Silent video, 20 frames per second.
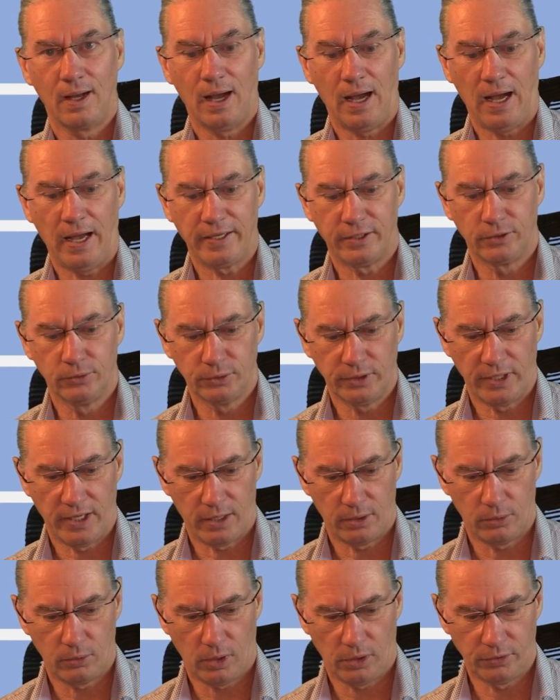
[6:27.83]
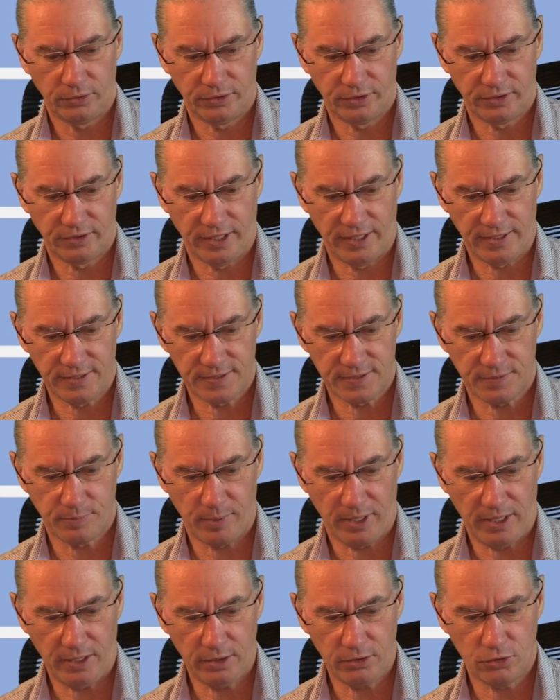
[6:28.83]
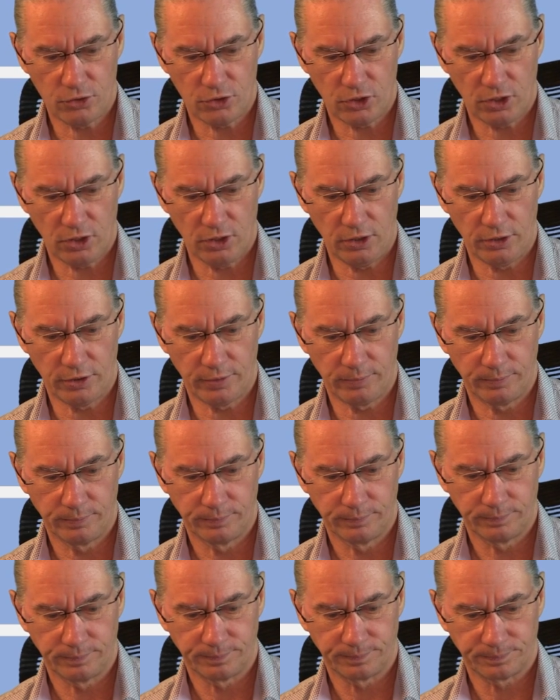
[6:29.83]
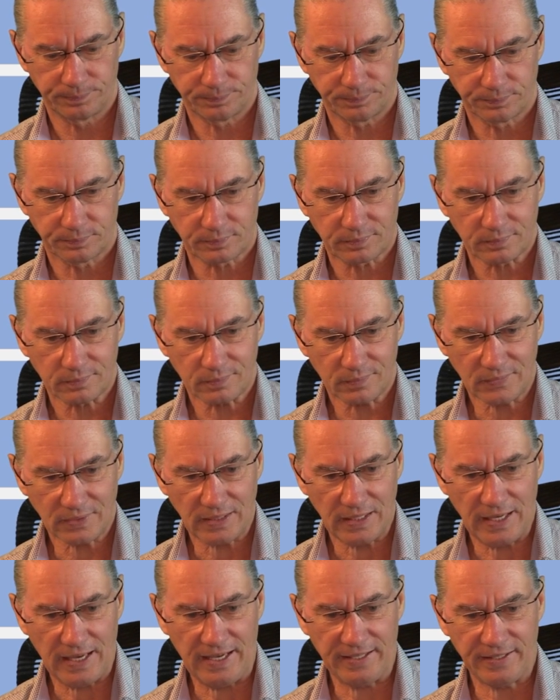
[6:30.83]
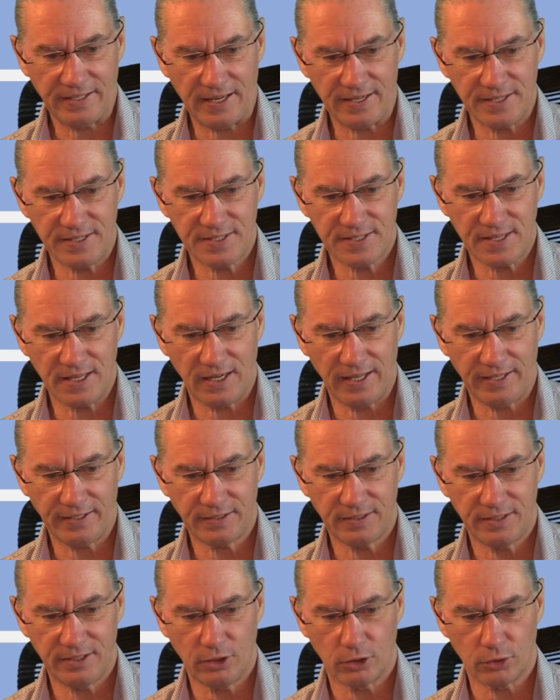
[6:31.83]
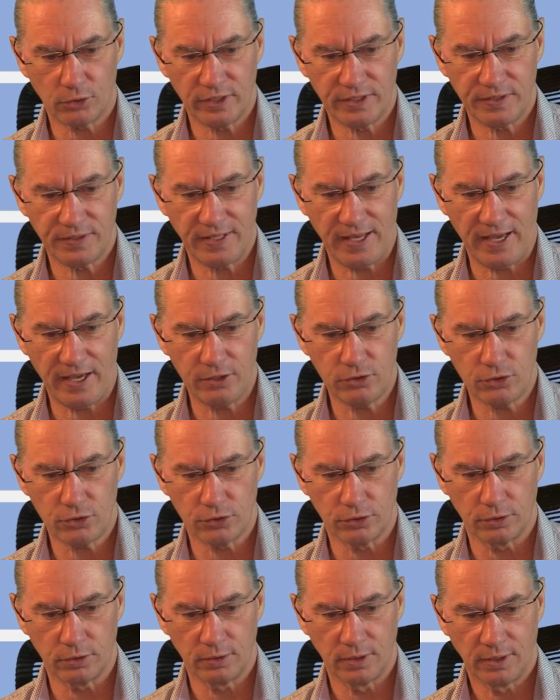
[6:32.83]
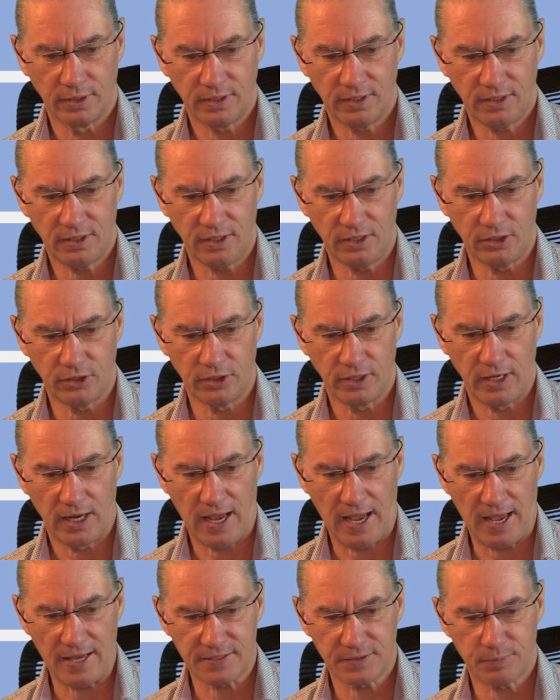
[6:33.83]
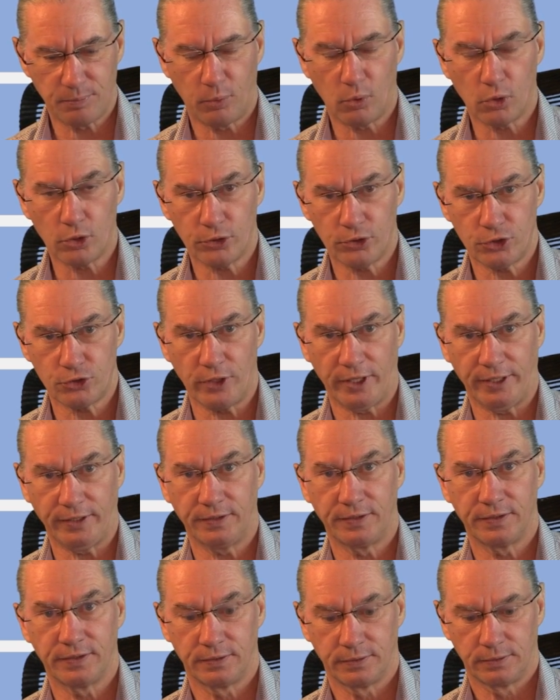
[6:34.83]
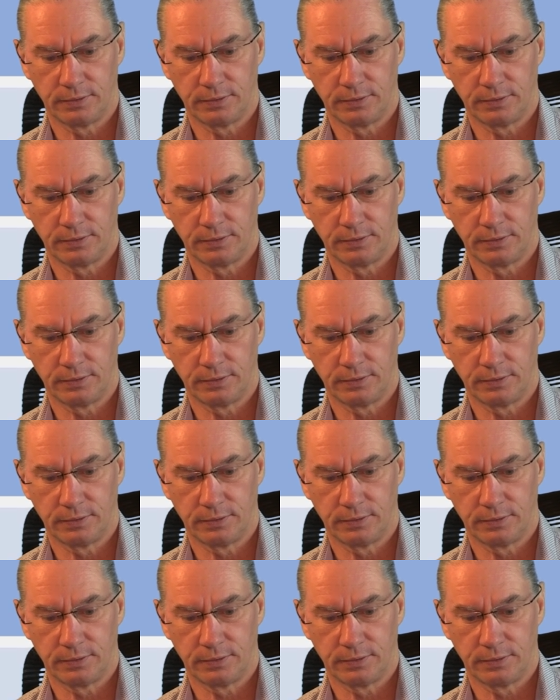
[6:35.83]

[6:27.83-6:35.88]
I go now on the next page here and I select the orientation here as portrait,